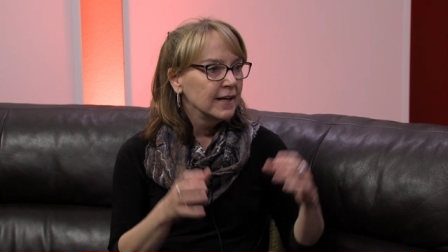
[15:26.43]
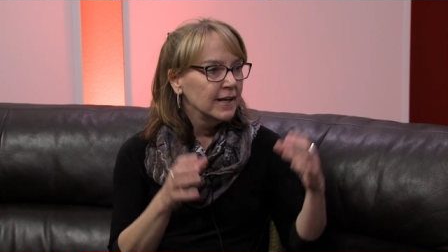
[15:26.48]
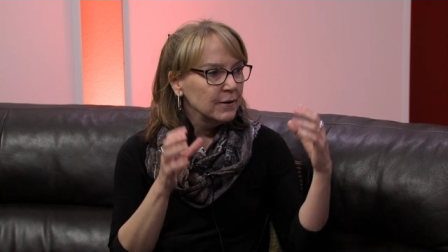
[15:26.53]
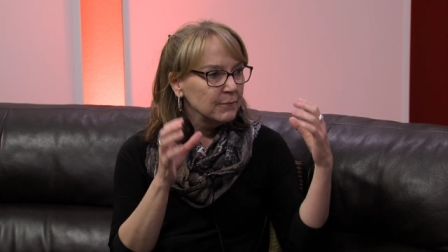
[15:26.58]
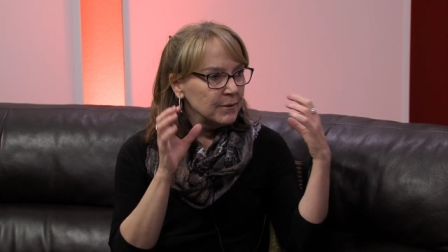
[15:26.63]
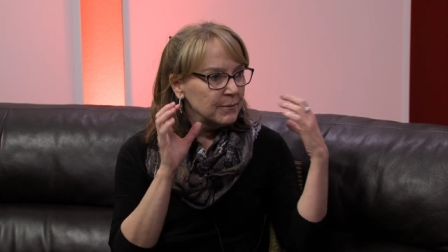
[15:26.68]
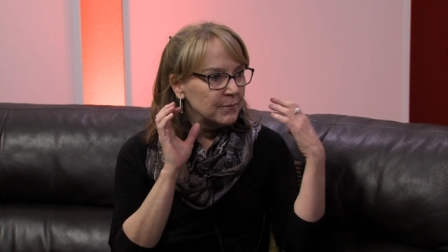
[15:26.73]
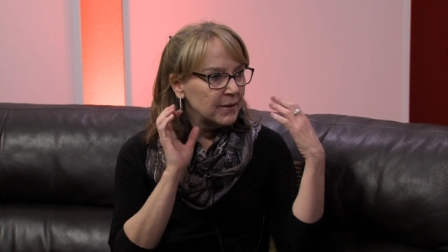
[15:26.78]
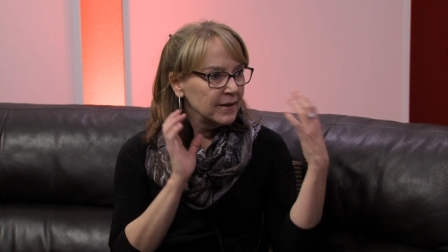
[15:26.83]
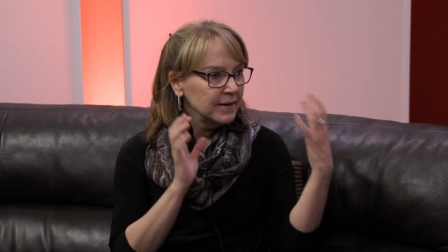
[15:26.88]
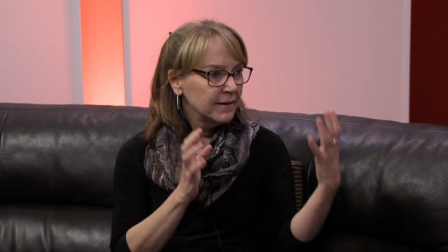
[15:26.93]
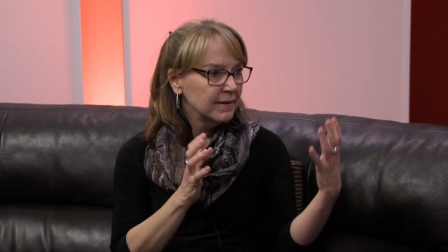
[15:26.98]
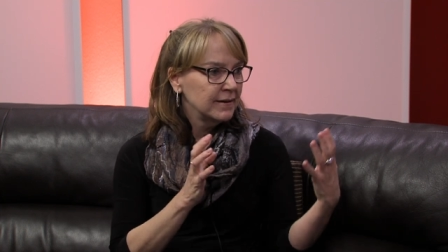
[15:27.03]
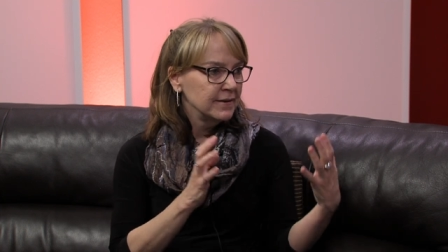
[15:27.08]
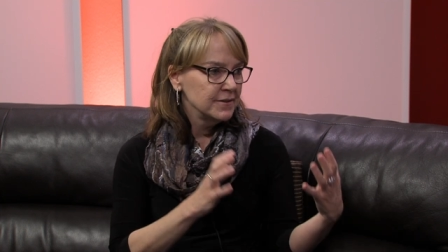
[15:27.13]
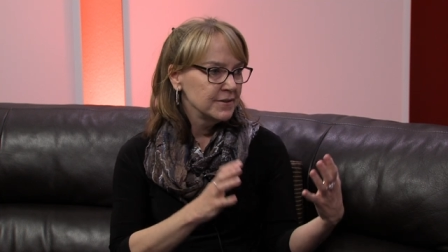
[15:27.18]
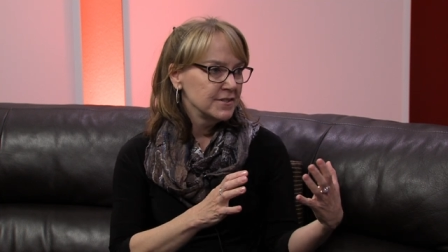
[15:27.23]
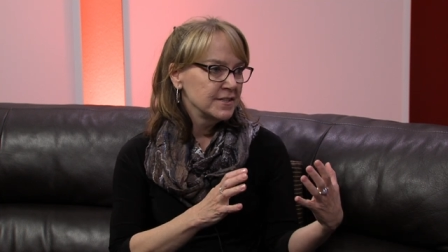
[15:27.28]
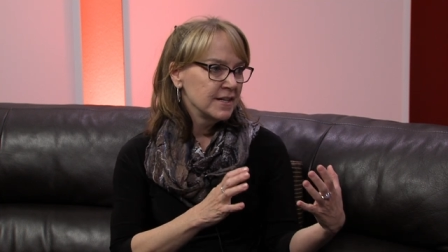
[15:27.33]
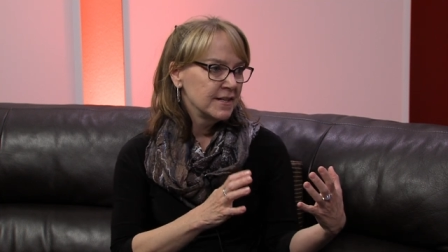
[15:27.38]
we want to
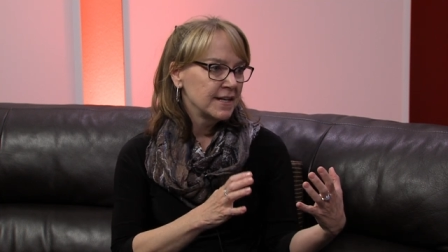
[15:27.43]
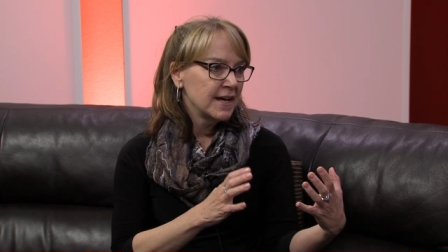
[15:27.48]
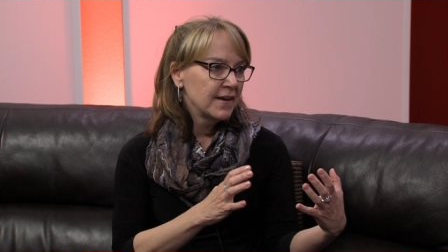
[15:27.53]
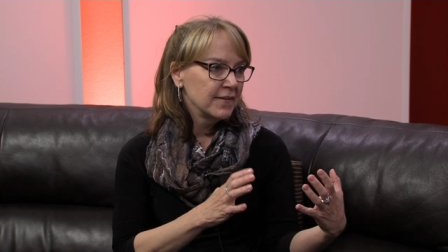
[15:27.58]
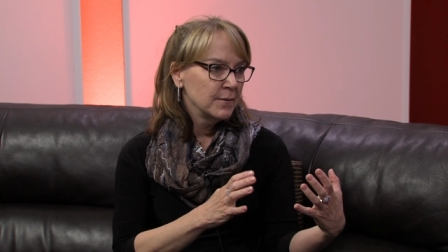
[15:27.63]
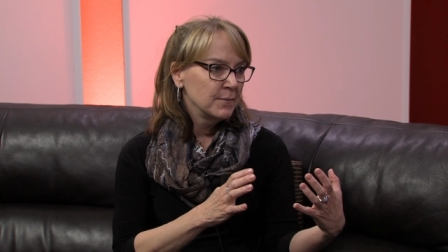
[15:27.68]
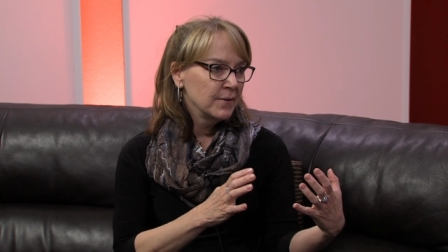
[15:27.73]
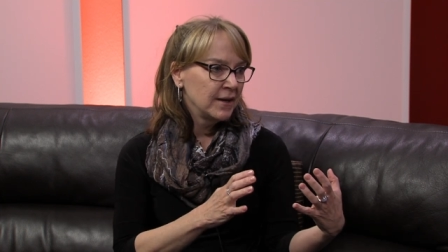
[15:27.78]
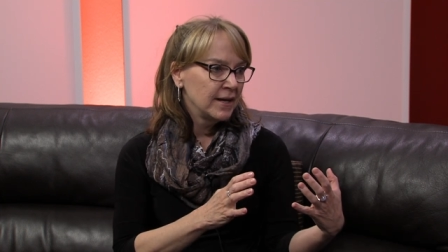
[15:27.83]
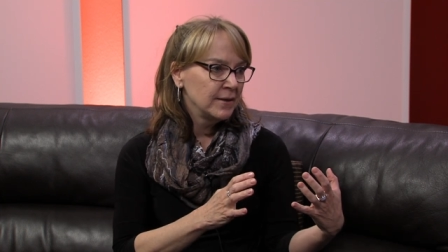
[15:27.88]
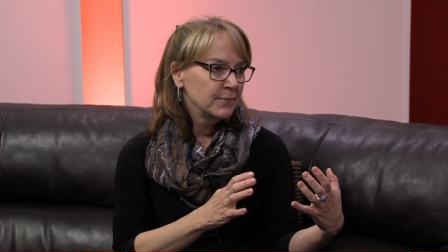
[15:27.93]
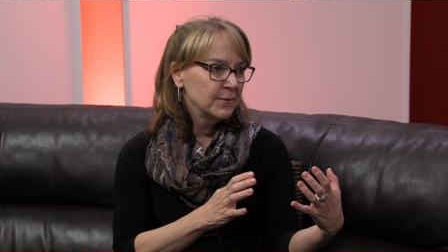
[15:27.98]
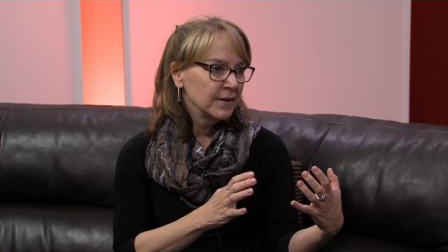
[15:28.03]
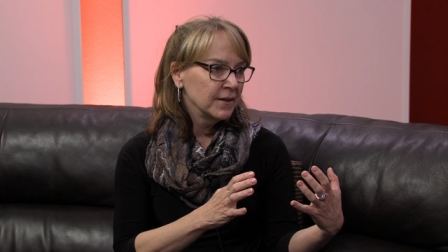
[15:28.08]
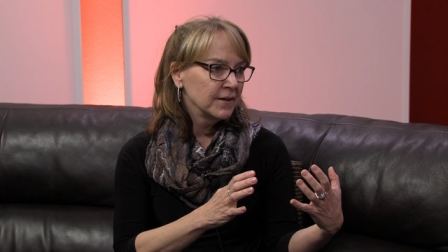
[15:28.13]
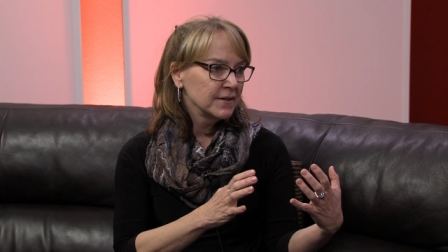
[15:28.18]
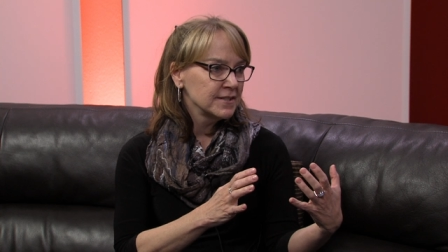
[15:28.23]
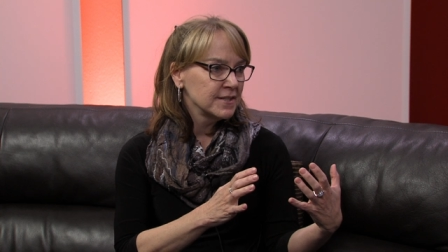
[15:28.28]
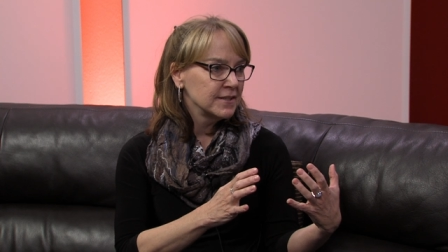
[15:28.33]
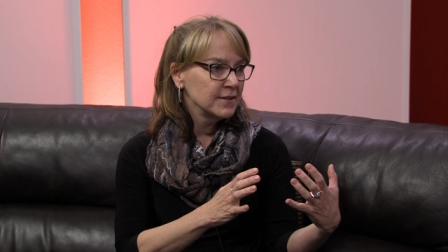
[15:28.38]
understand how the brain
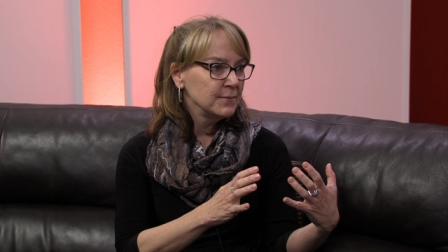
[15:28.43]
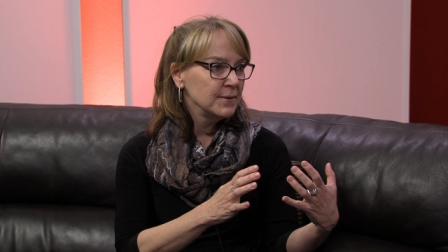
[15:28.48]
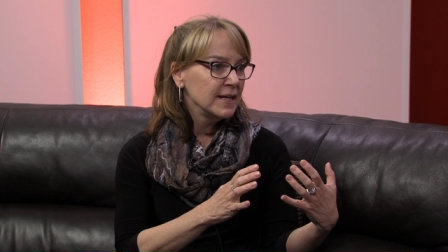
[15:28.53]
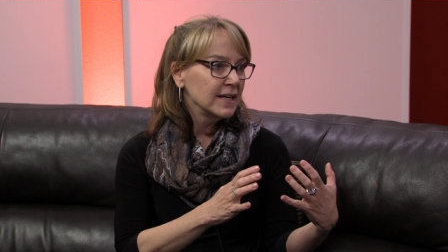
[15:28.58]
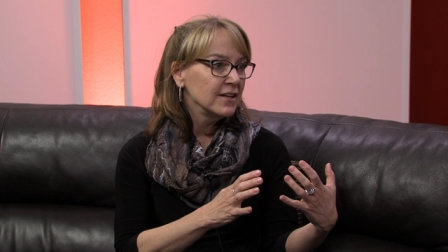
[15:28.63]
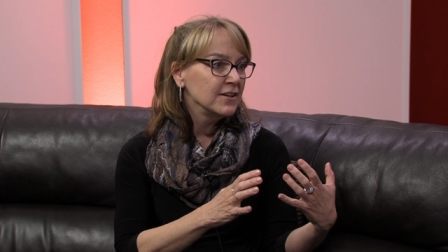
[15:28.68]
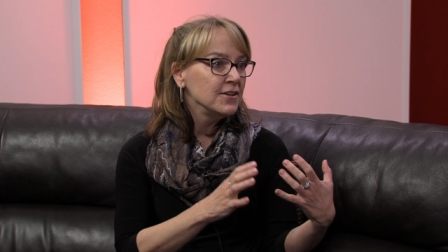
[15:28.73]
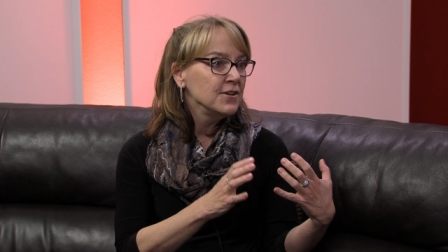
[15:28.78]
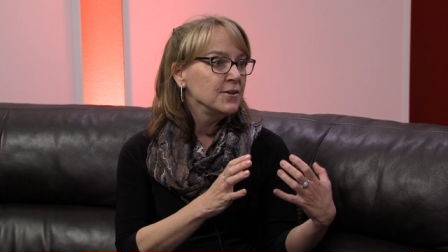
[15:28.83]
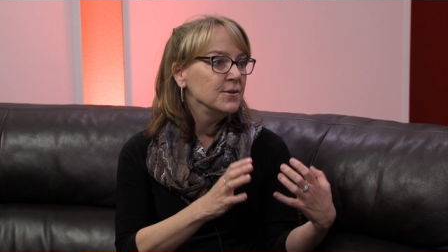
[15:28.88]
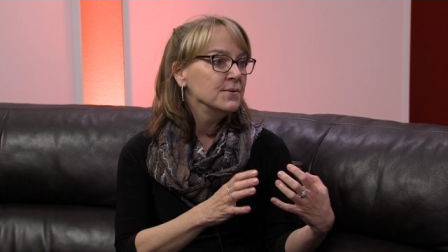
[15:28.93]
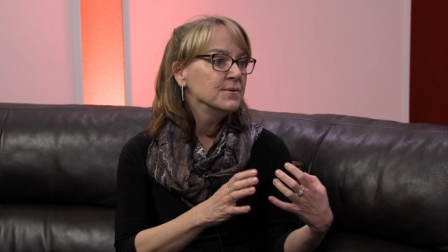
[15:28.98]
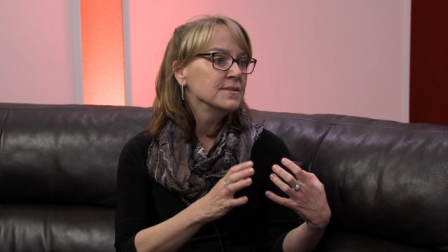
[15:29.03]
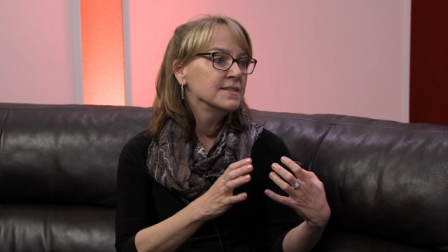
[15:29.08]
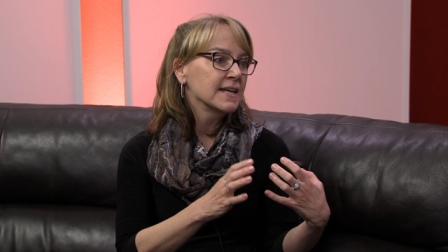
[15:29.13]
works so that we can use